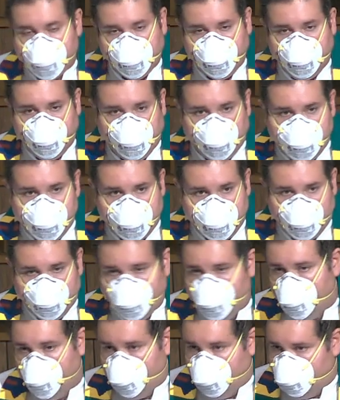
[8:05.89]
in recent
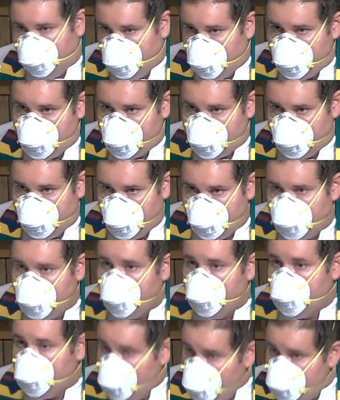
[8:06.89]
royal functions,
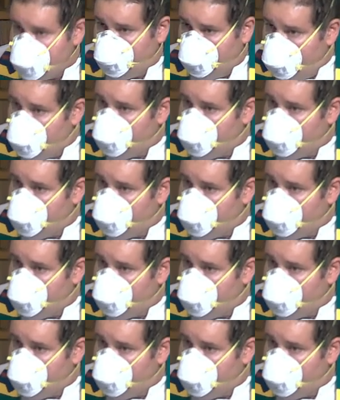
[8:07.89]
is a very